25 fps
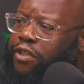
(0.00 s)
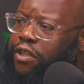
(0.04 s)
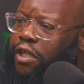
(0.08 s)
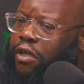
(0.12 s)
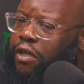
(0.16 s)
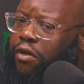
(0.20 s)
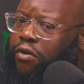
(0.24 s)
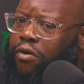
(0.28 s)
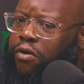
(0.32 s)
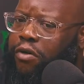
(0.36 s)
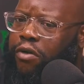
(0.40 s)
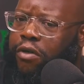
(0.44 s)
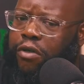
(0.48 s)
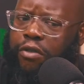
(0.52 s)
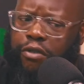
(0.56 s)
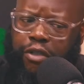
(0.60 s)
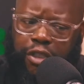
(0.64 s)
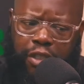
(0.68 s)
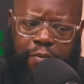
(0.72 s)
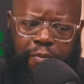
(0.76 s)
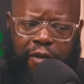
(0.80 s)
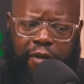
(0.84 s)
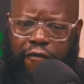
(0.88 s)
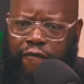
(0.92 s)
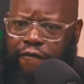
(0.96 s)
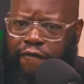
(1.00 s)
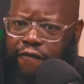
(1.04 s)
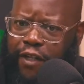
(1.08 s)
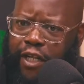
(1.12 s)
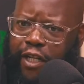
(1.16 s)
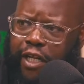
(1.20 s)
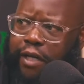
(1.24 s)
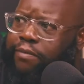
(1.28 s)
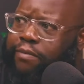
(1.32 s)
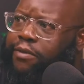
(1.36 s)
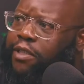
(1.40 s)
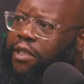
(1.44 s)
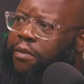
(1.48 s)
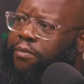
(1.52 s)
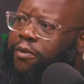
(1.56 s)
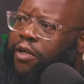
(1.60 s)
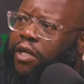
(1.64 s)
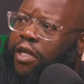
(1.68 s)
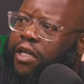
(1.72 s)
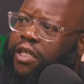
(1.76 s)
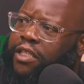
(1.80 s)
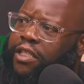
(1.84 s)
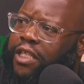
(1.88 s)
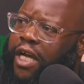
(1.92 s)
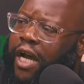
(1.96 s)
You know, some of the flips, some of
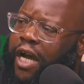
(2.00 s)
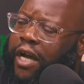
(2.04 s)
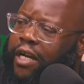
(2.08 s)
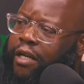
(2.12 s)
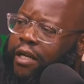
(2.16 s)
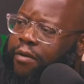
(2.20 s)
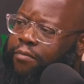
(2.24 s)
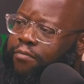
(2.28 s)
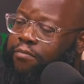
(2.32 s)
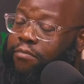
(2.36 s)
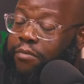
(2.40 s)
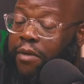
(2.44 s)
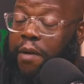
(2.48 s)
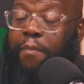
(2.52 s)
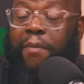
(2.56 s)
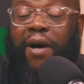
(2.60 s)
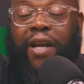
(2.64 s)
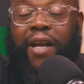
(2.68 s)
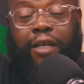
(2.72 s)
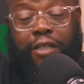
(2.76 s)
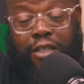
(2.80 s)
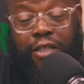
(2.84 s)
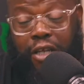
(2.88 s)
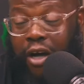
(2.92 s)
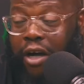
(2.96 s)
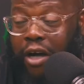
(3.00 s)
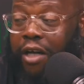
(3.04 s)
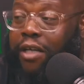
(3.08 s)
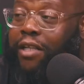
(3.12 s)
the exciting, the money talk